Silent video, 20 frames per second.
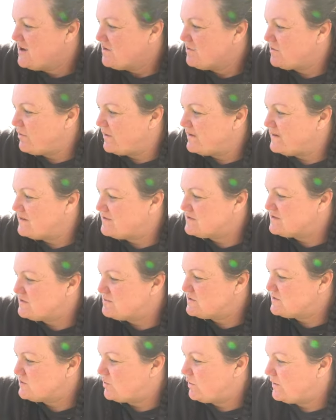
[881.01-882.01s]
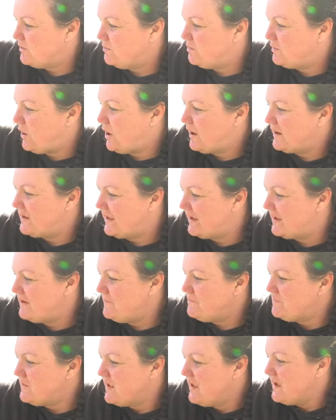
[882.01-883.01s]
We're going to do some soil blocking,
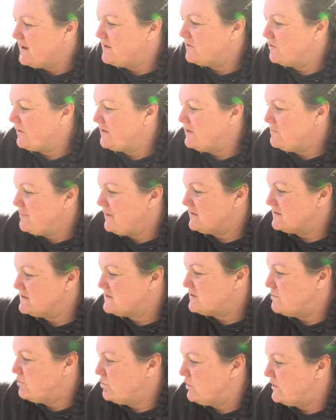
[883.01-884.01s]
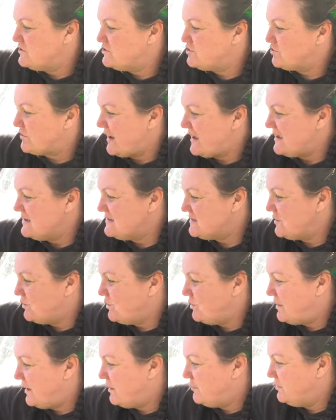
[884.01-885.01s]
and I'm going to build some wood trays that
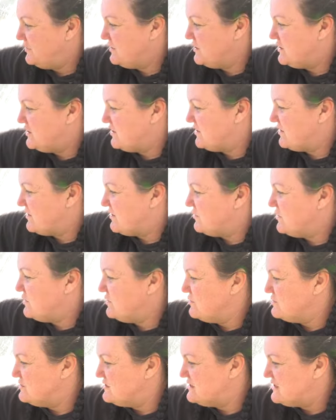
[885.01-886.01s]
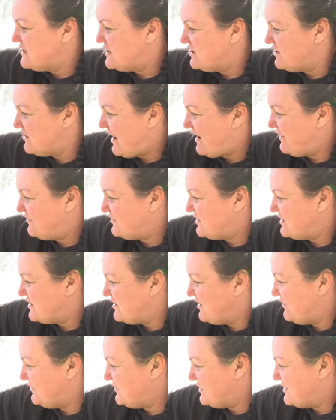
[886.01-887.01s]
we'll be able to year, use year after
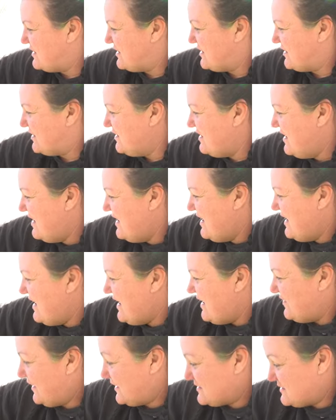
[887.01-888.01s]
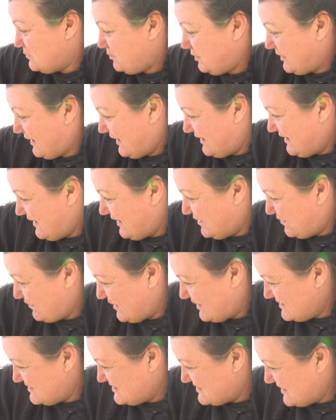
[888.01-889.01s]
year after year. That's the plan
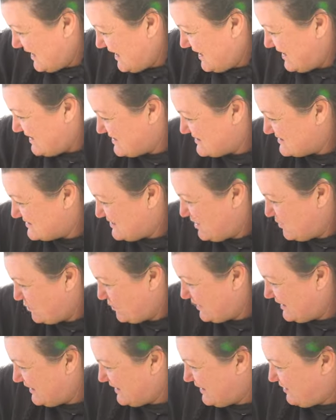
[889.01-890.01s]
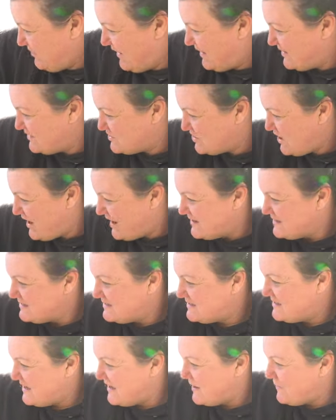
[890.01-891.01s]
anyways. And we're going to give that a try and
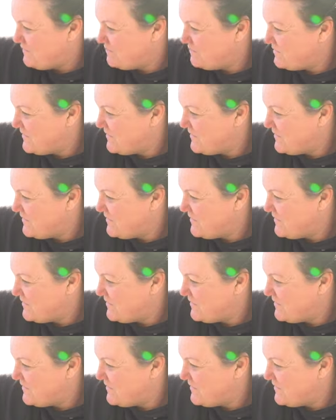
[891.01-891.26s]
see.